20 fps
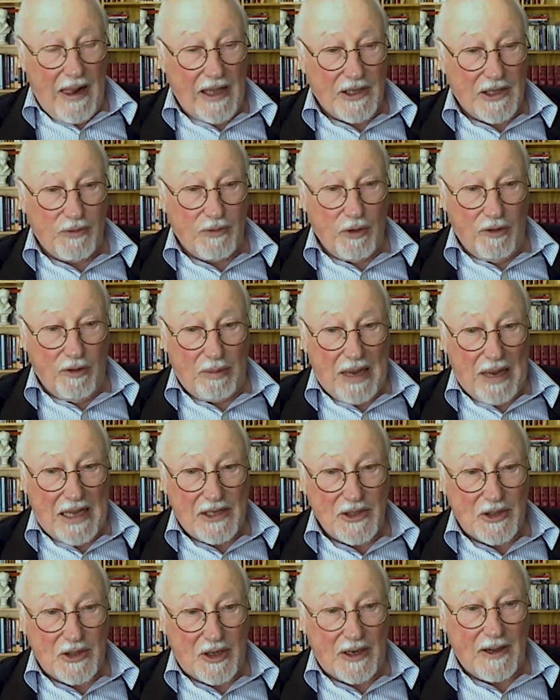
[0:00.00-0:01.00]
It's full of
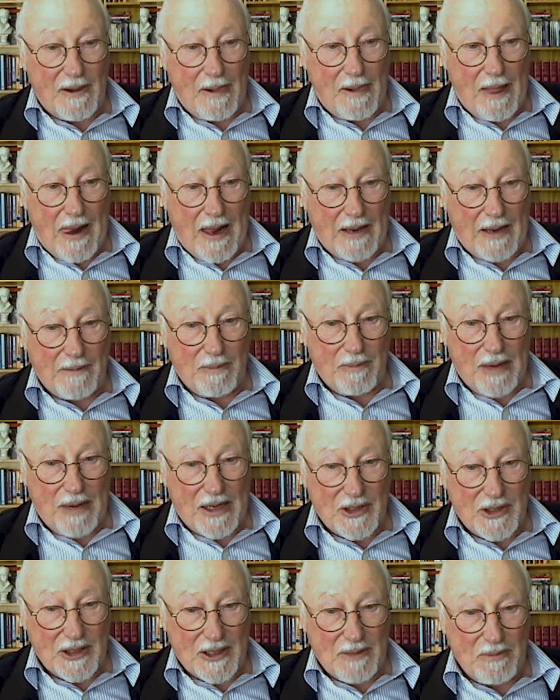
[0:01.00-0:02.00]
plastic, and
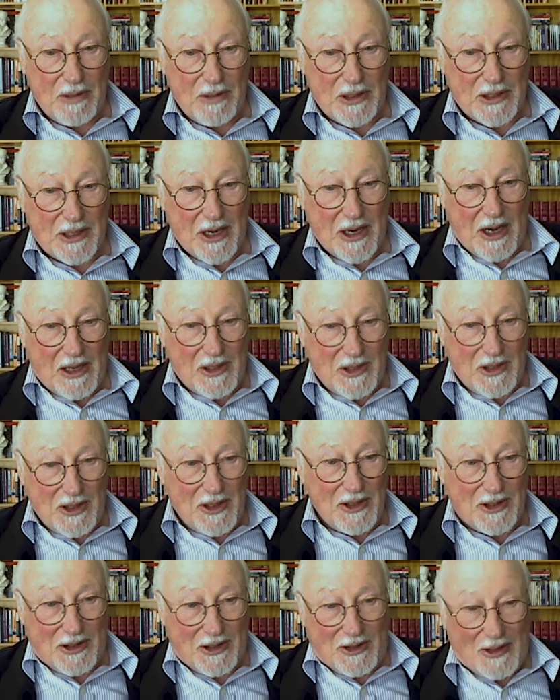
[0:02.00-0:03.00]
plastic emits
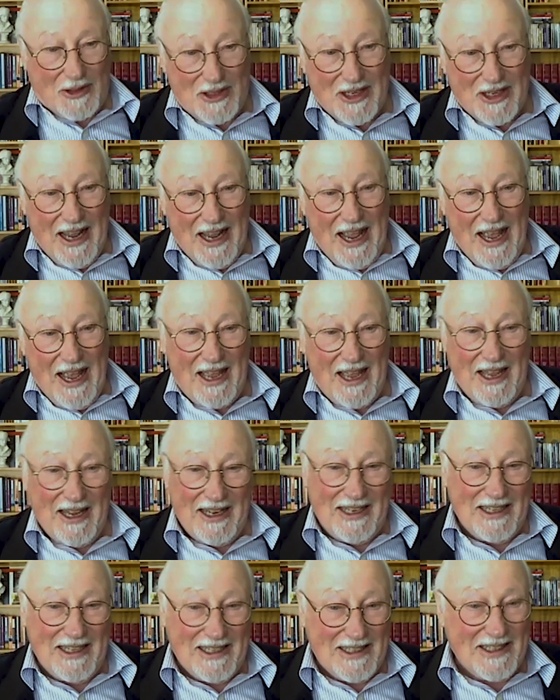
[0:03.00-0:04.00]
carcinogens.
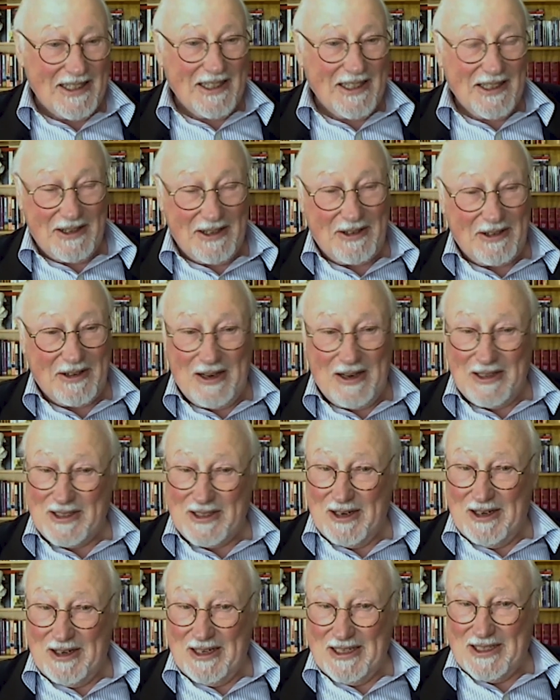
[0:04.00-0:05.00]
And,
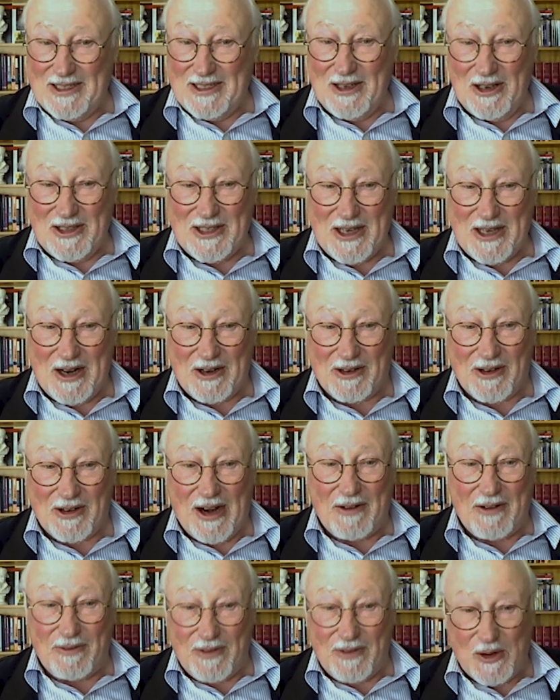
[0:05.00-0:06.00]
so it's not so
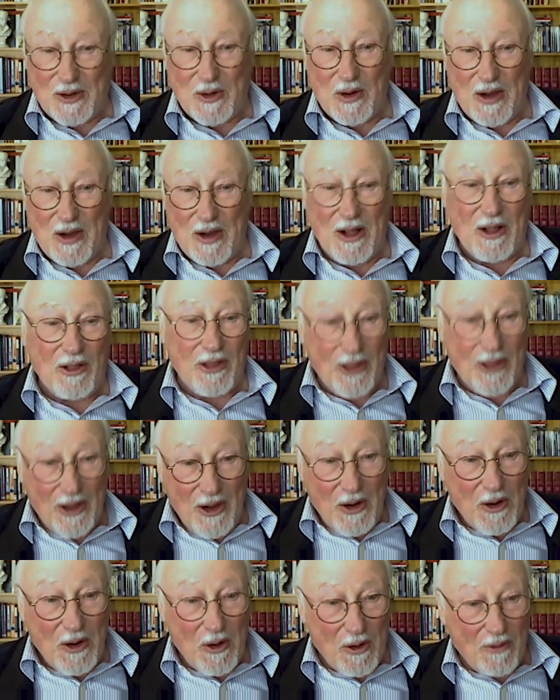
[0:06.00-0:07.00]
great for your health
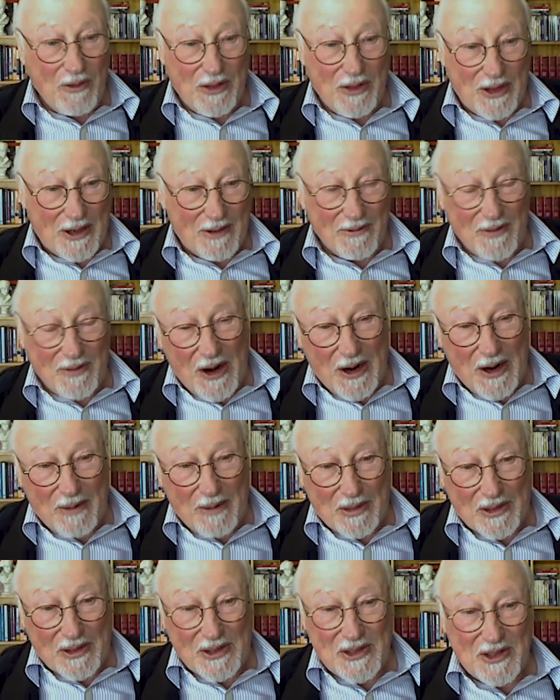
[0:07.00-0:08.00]
or for the
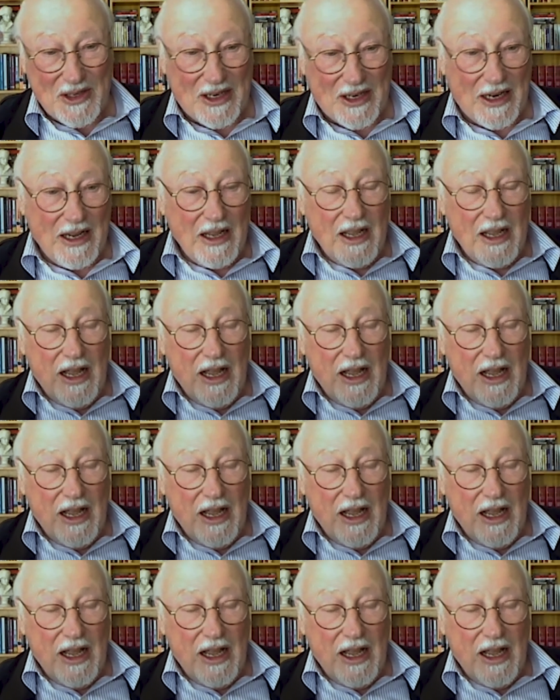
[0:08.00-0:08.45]
environment, is it?